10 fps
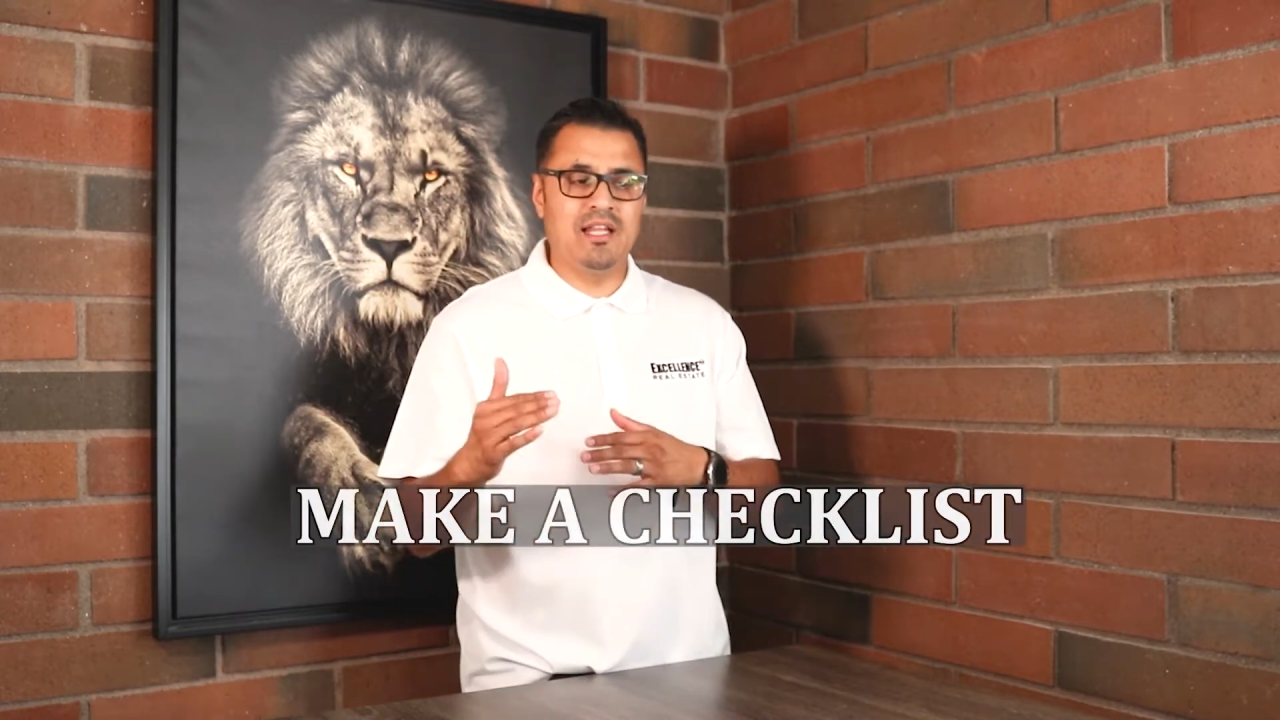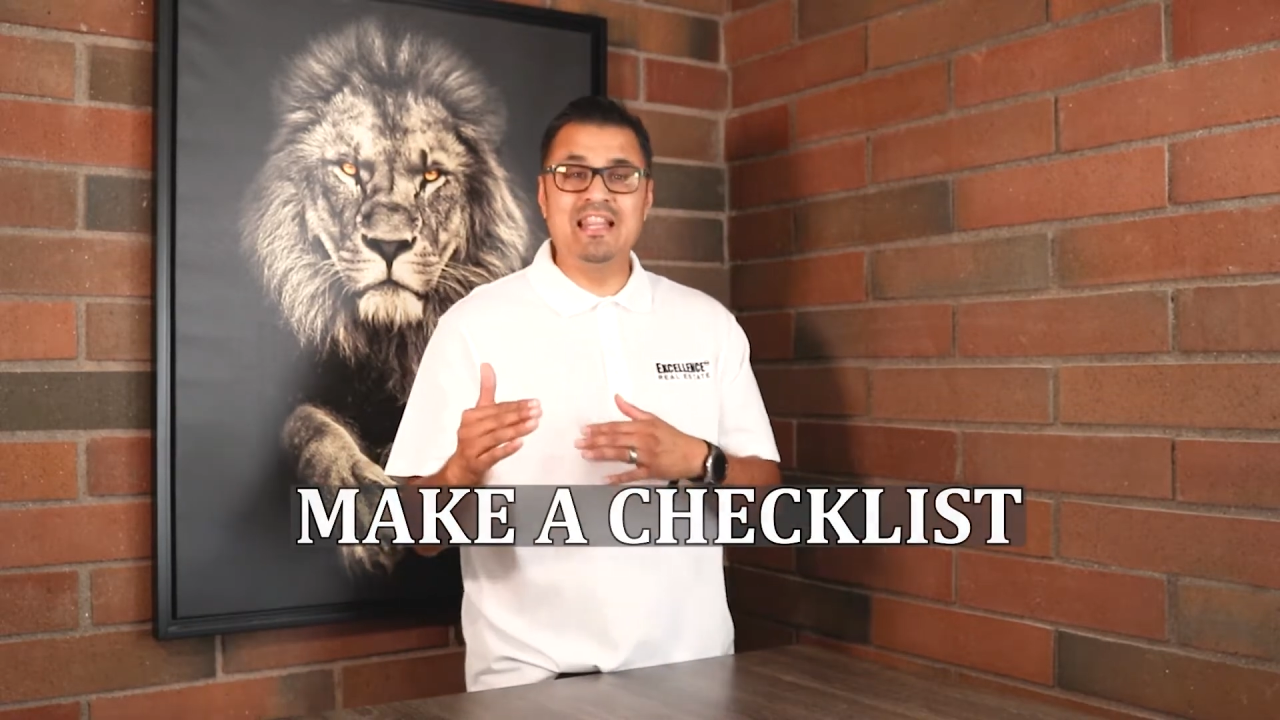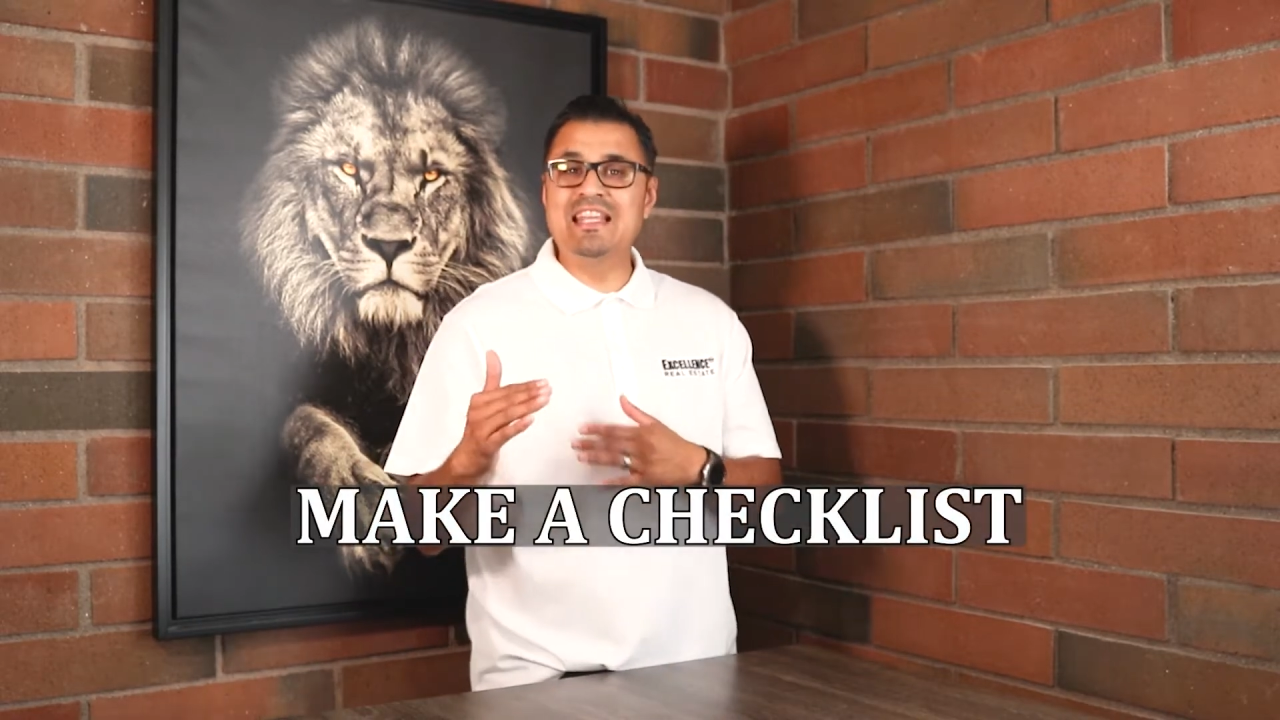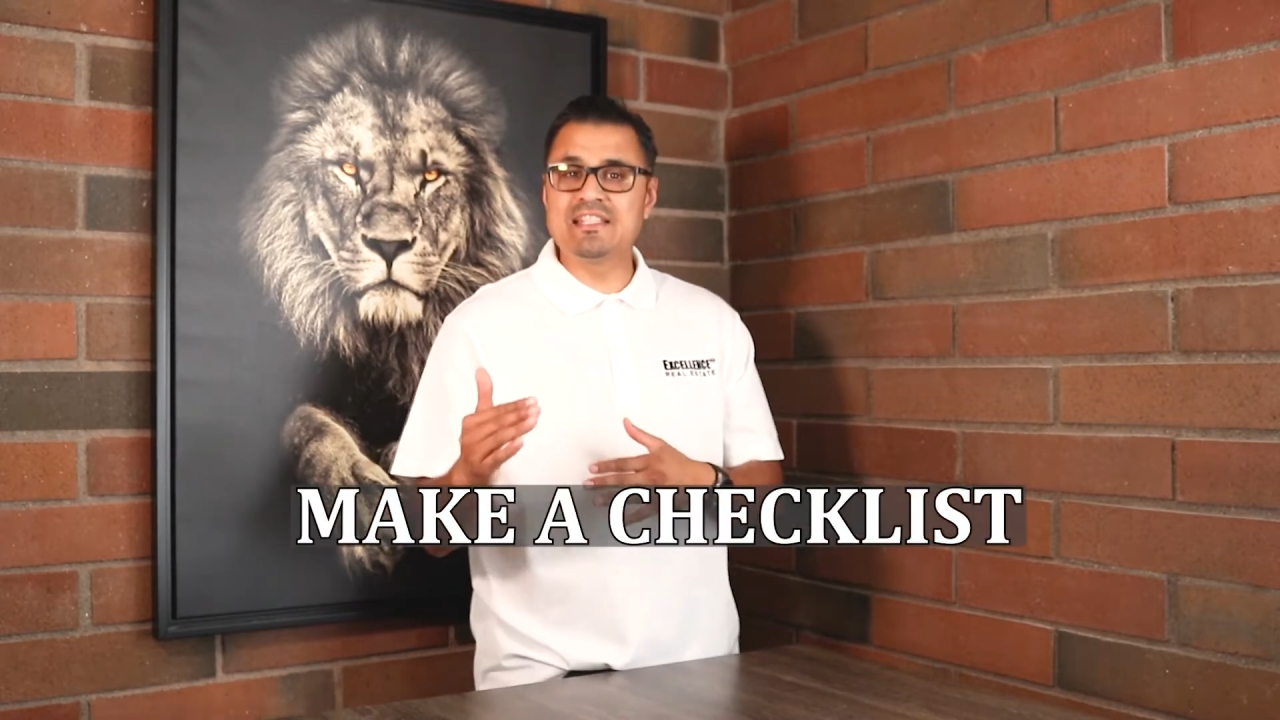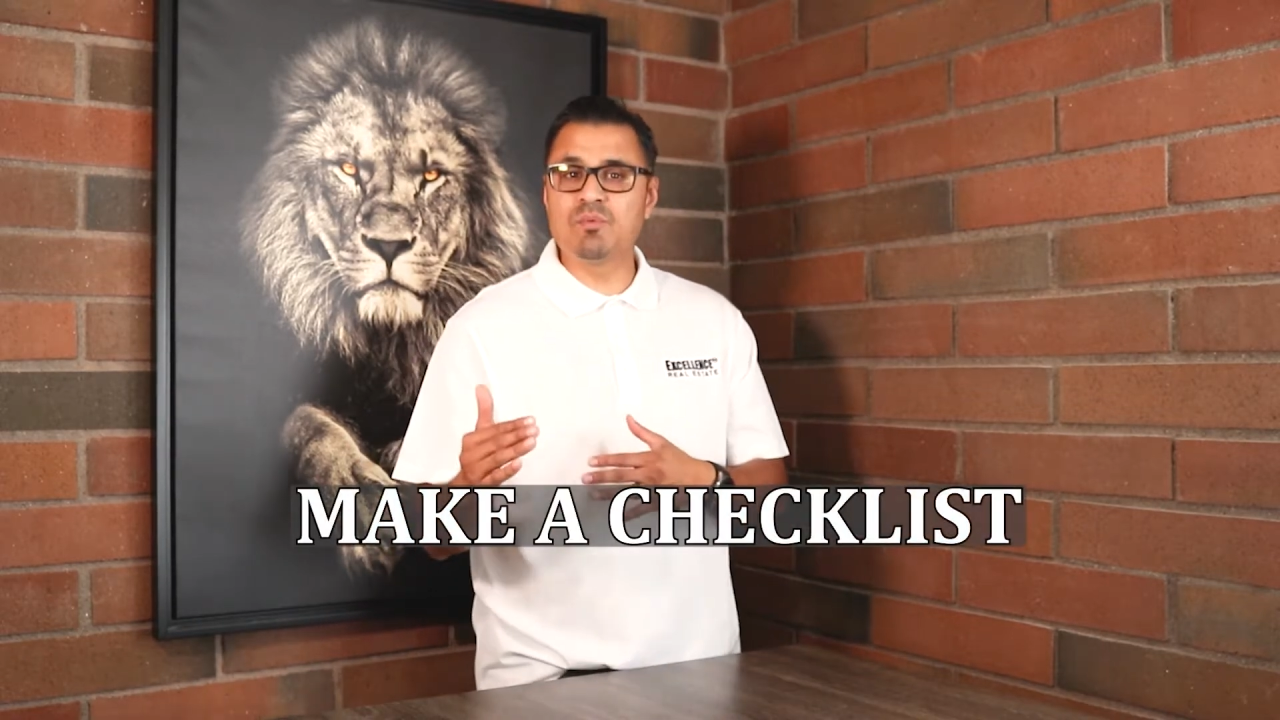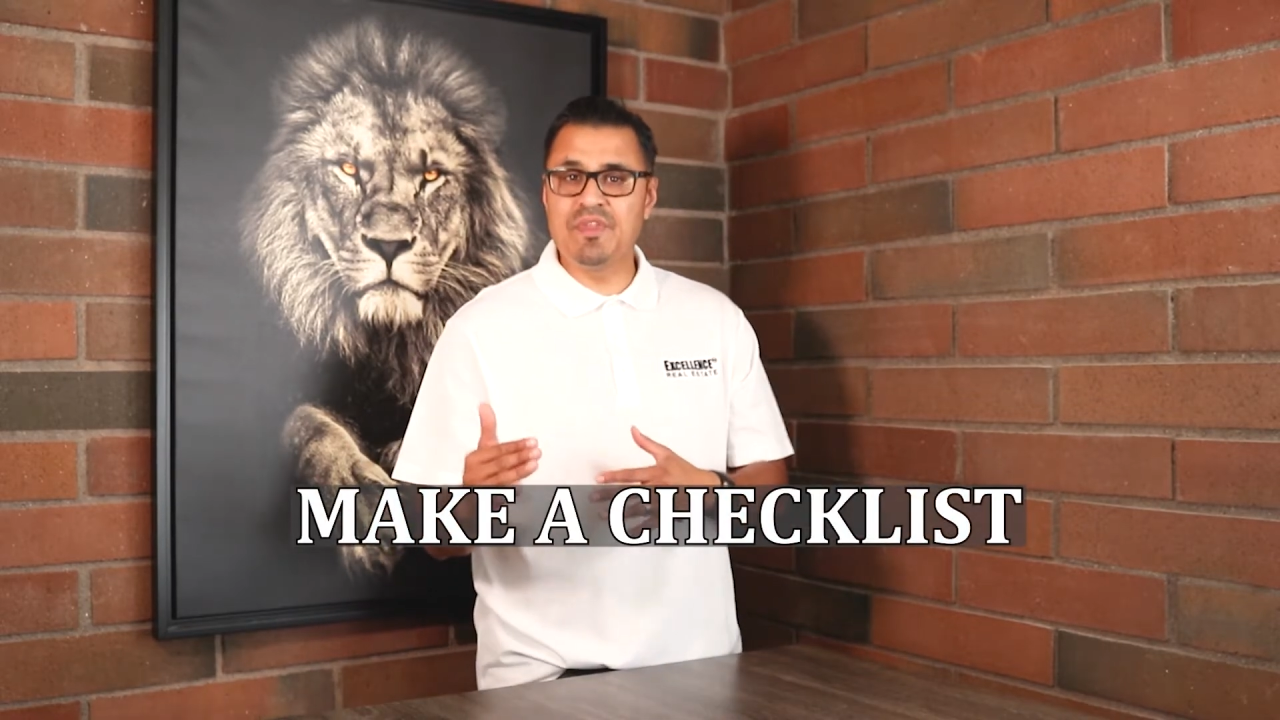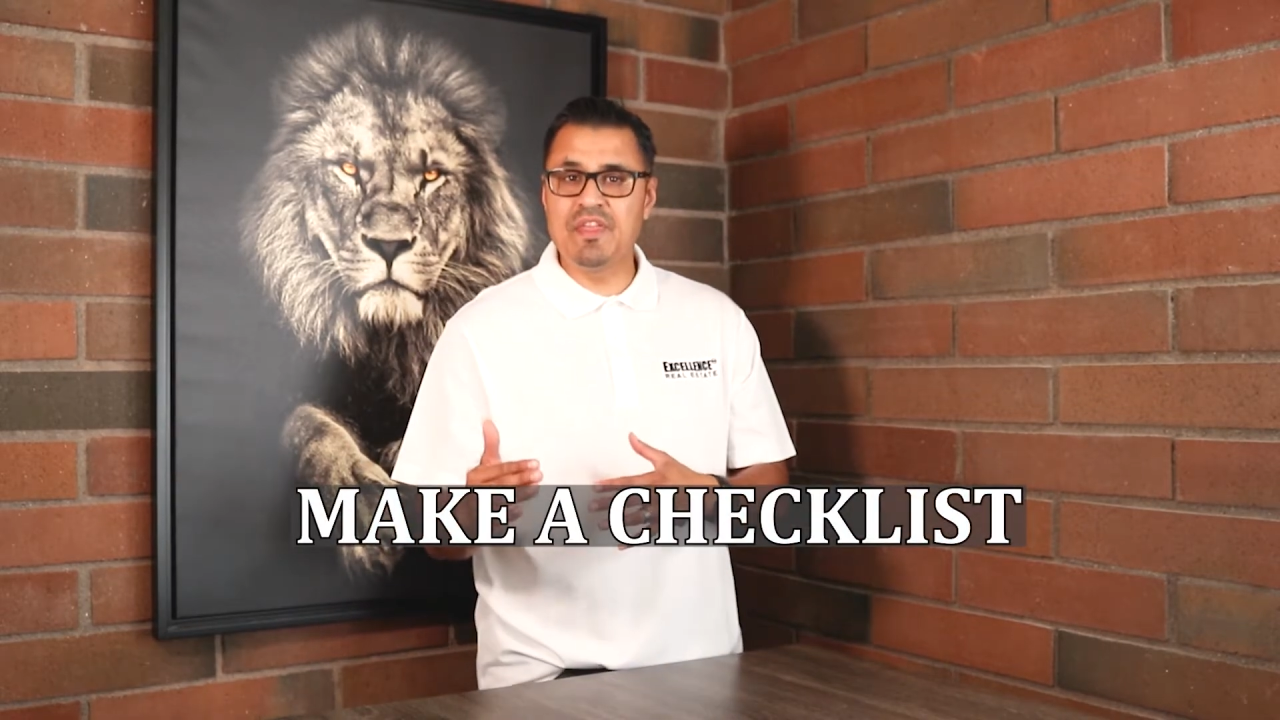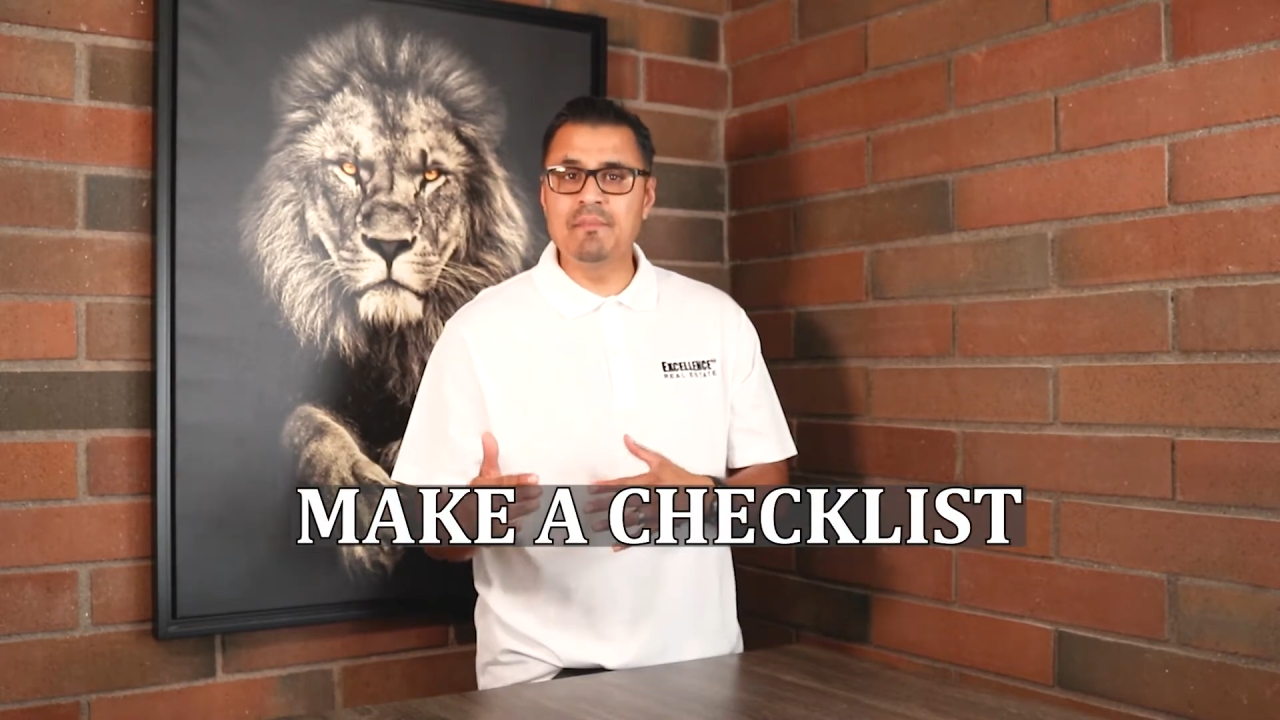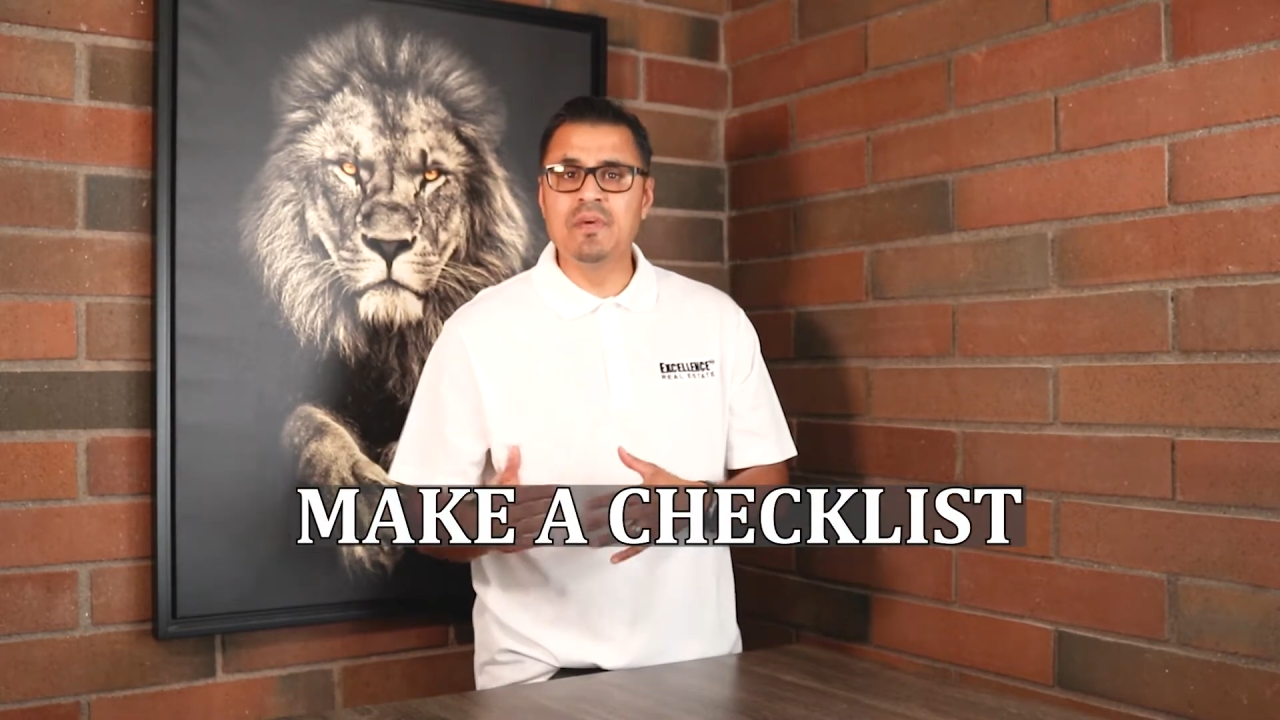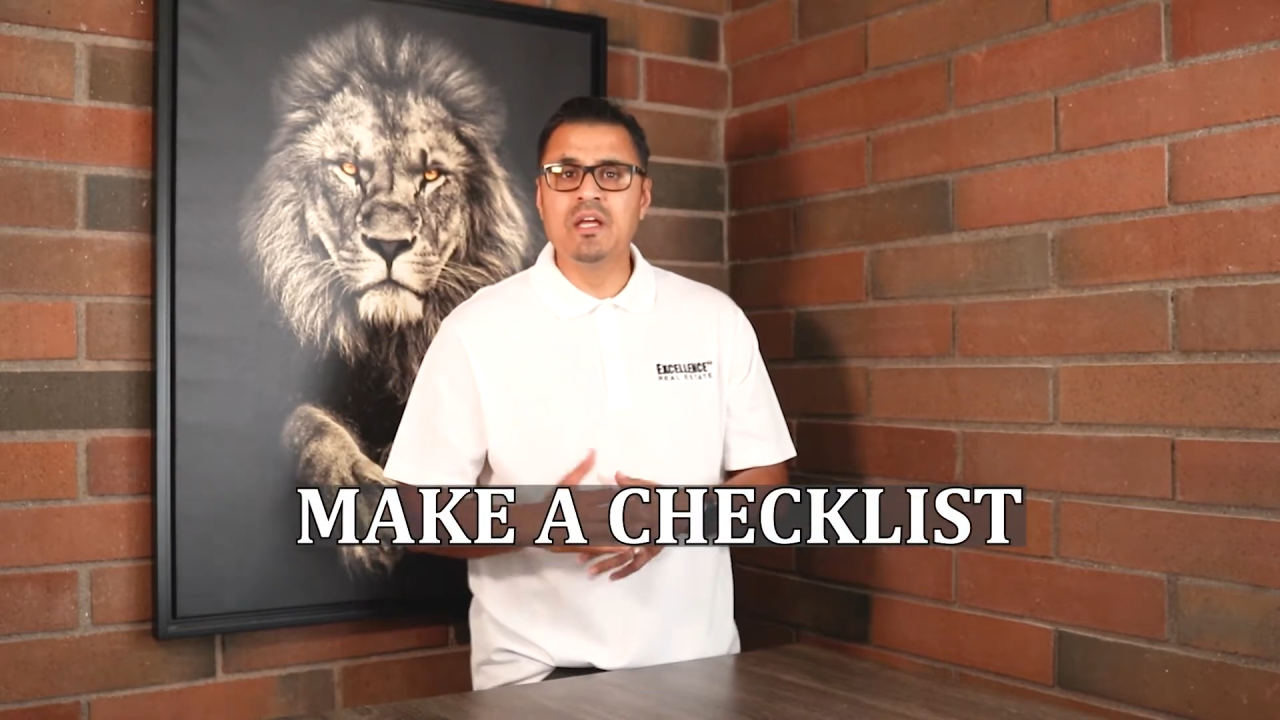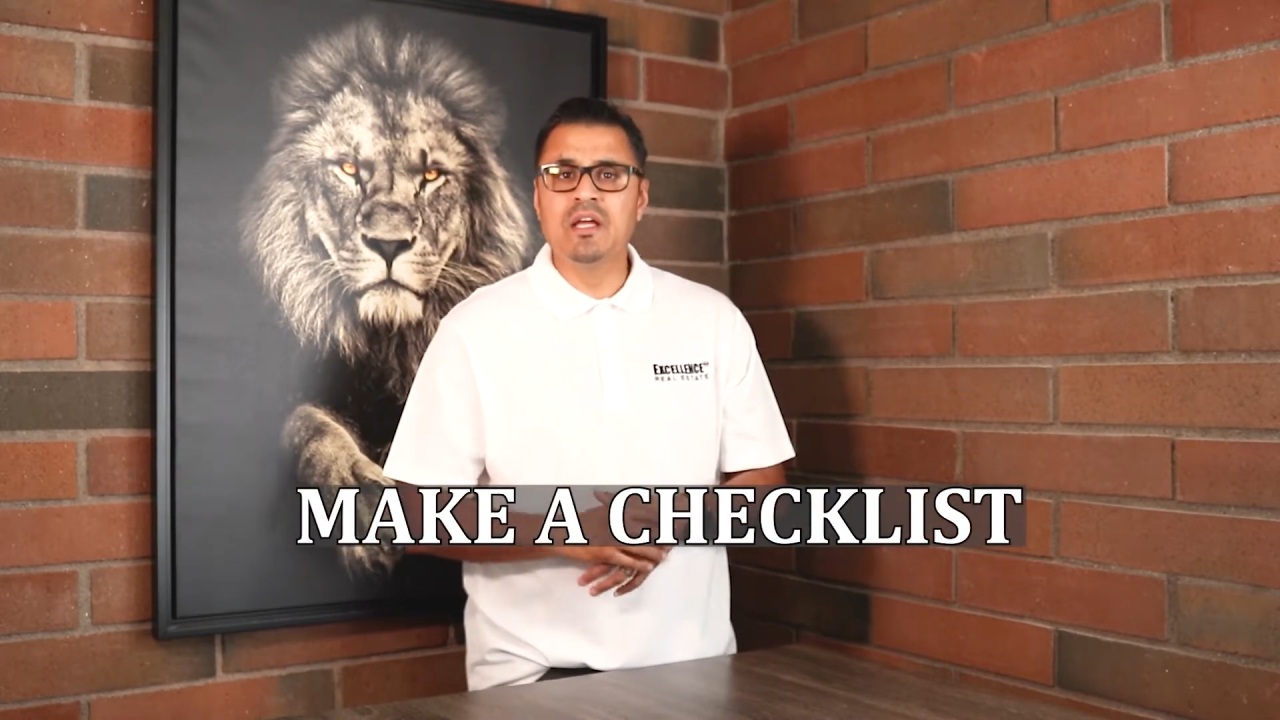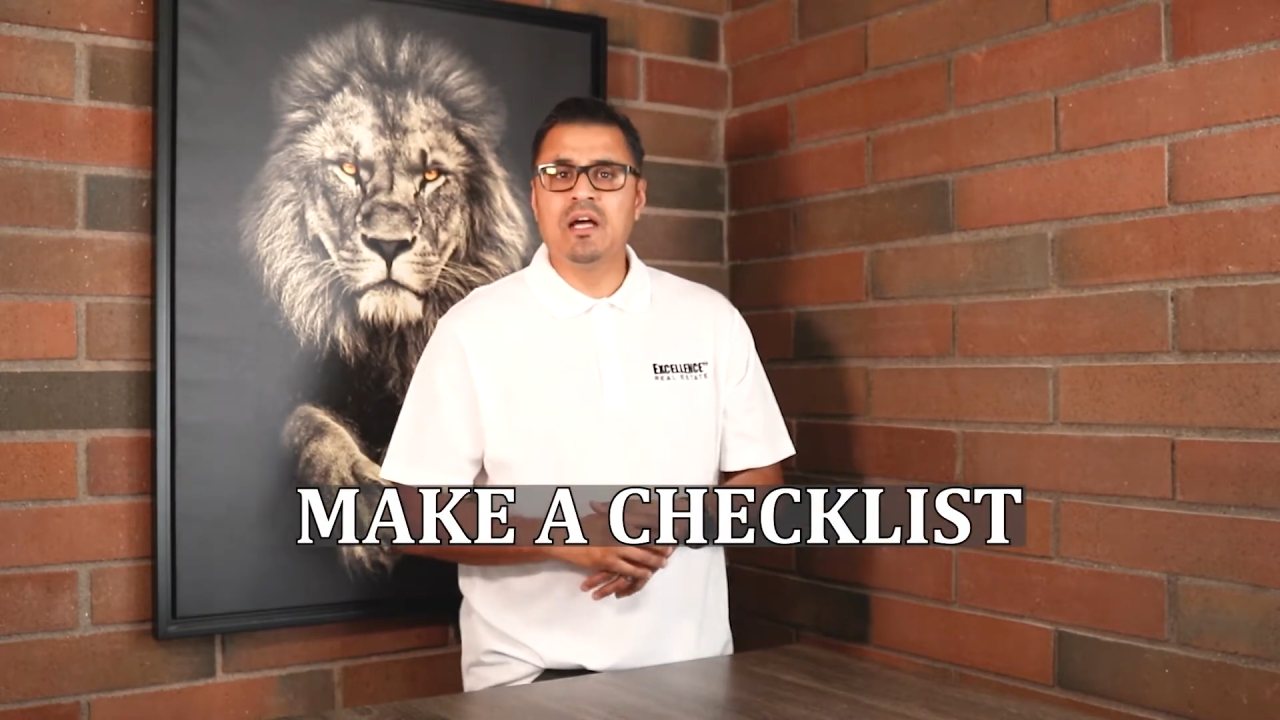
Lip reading: list with them